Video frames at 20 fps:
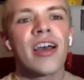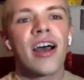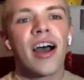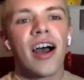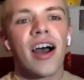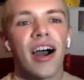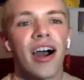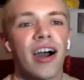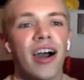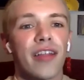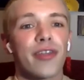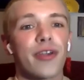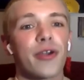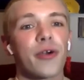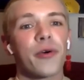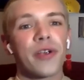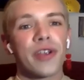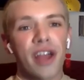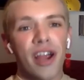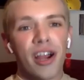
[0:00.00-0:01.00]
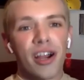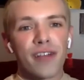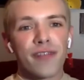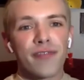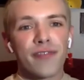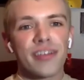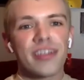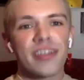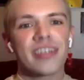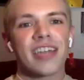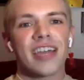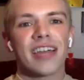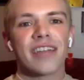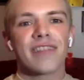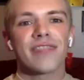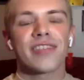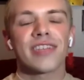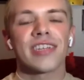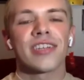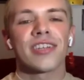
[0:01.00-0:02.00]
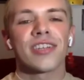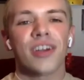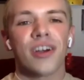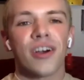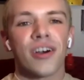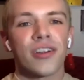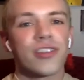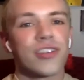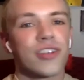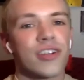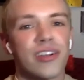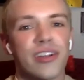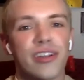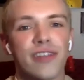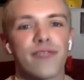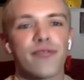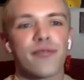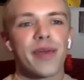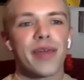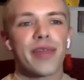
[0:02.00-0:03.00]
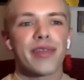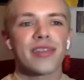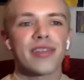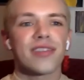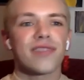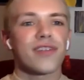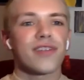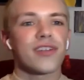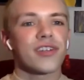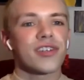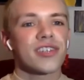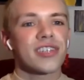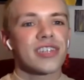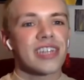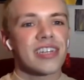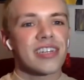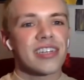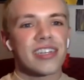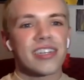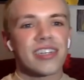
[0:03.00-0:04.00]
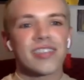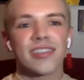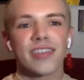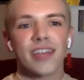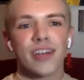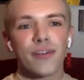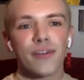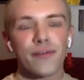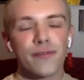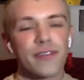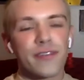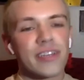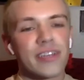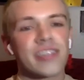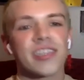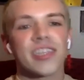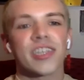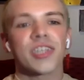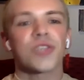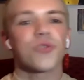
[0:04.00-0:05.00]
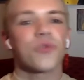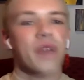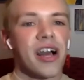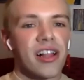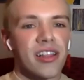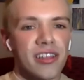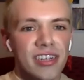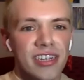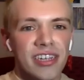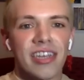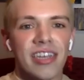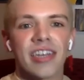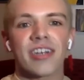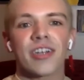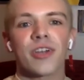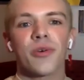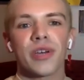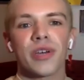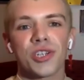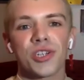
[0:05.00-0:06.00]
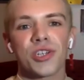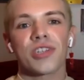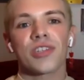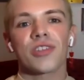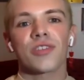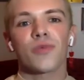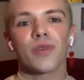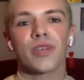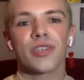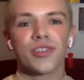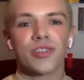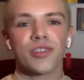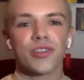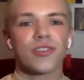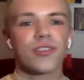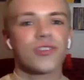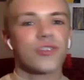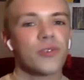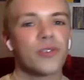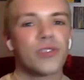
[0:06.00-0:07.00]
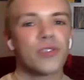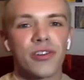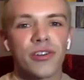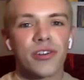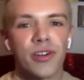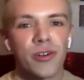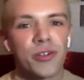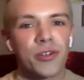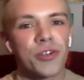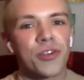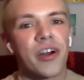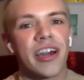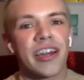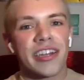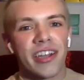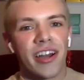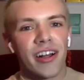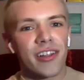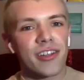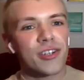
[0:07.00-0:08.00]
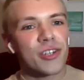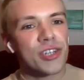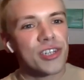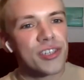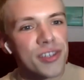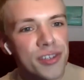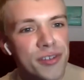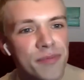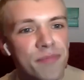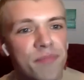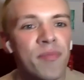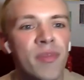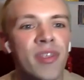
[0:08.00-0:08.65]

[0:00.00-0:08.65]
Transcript: The choreography dives into alternative methods of understanding self and sexuality and questions Western sociocultural ideologies.